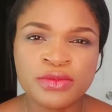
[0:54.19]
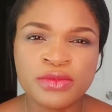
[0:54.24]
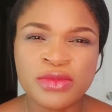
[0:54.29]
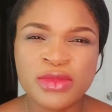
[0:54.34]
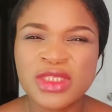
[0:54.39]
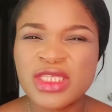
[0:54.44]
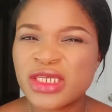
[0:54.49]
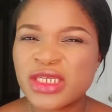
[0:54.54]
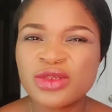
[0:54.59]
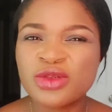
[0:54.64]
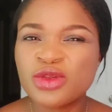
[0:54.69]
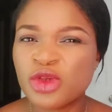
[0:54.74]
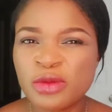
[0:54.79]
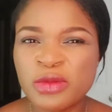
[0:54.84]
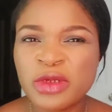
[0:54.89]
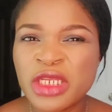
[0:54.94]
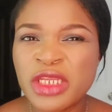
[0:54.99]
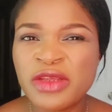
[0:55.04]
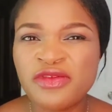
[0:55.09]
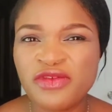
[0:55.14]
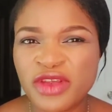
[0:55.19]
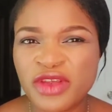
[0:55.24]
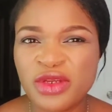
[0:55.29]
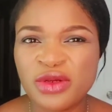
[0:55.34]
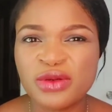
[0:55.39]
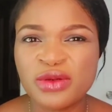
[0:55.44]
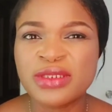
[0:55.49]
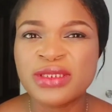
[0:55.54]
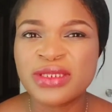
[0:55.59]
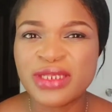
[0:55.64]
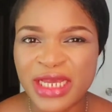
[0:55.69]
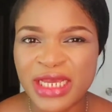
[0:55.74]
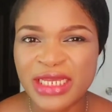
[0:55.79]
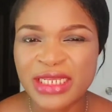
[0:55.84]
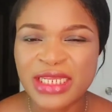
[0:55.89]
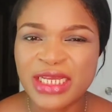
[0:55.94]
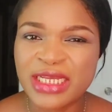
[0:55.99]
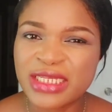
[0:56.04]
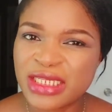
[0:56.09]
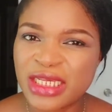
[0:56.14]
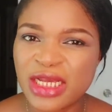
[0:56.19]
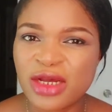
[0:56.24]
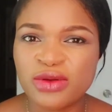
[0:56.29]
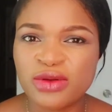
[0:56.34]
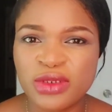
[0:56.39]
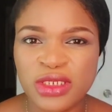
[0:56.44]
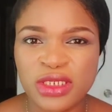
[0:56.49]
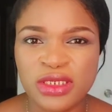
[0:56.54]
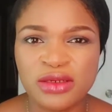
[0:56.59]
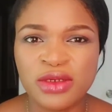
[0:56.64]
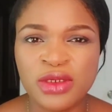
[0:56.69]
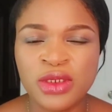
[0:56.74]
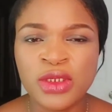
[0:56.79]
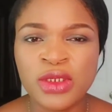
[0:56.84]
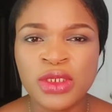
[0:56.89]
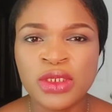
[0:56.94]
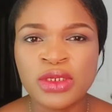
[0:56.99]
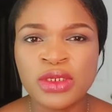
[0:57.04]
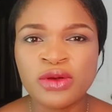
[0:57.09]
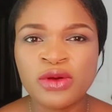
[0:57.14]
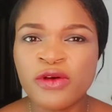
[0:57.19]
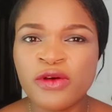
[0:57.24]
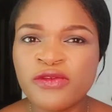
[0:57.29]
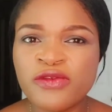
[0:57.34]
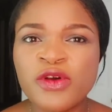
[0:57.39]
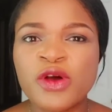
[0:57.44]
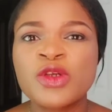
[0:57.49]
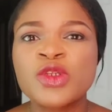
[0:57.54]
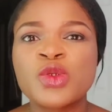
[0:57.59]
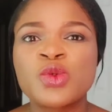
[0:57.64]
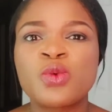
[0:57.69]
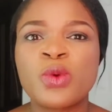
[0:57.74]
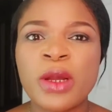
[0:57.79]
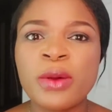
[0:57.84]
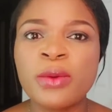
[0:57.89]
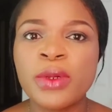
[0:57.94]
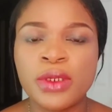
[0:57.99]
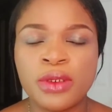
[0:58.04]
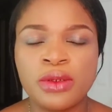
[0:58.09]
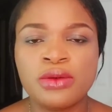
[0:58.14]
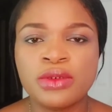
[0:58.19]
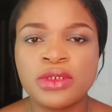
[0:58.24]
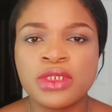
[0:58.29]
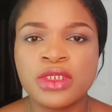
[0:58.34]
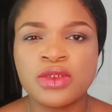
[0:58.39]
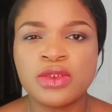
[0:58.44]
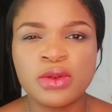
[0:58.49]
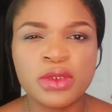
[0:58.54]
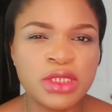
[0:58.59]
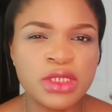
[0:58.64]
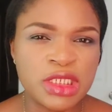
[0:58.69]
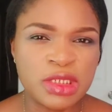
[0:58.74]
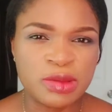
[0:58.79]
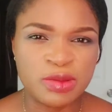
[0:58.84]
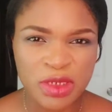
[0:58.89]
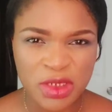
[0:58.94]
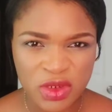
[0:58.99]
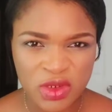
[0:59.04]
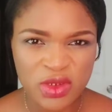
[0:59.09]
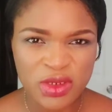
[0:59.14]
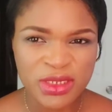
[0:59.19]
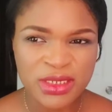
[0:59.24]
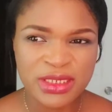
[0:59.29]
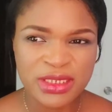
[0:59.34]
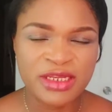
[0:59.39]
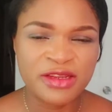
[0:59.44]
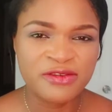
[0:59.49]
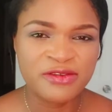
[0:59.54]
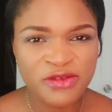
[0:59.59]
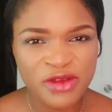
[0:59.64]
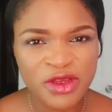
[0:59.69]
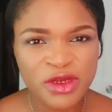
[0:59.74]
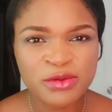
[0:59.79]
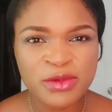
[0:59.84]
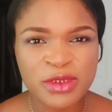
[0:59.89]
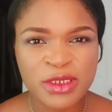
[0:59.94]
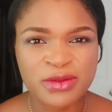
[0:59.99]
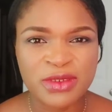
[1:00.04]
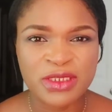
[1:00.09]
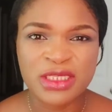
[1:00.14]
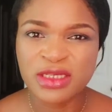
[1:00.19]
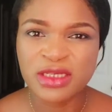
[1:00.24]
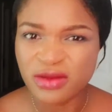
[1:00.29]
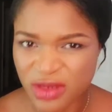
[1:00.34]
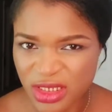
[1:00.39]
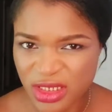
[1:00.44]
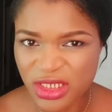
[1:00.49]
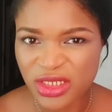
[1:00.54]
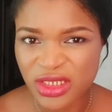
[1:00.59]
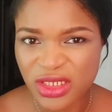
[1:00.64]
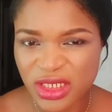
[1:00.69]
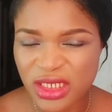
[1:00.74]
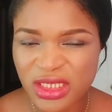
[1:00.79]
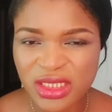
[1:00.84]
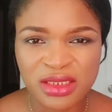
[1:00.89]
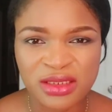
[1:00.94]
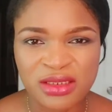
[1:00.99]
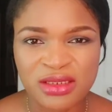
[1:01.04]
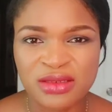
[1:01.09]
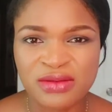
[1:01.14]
There's so many videos like that out there. Of course, why we know this one is because they filmed themselves and shared it.